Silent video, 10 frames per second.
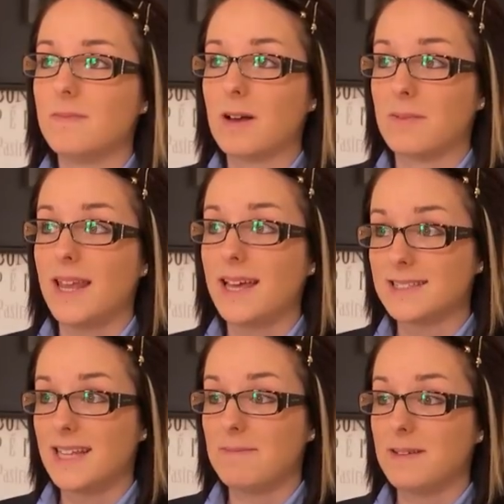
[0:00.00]
Well, my
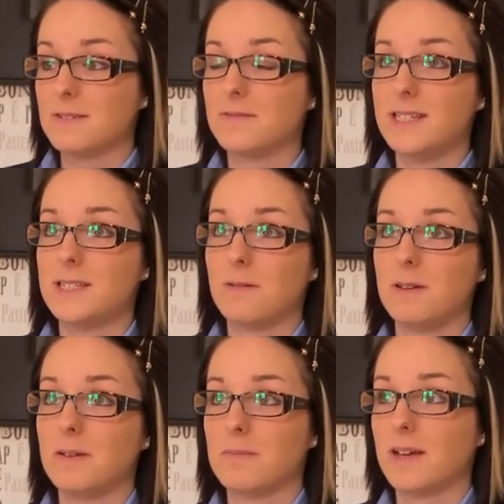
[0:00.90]
next step is obviously to
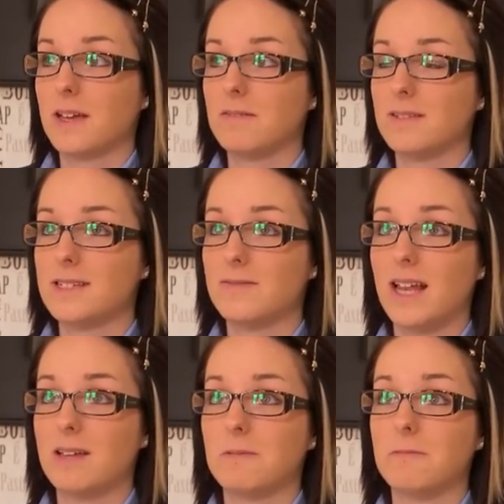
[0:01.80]
open my own
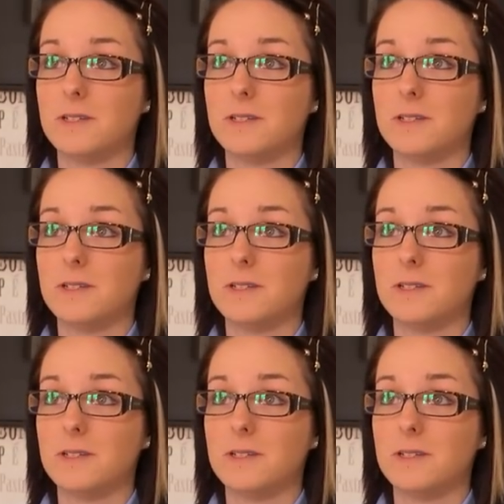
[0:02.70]
development,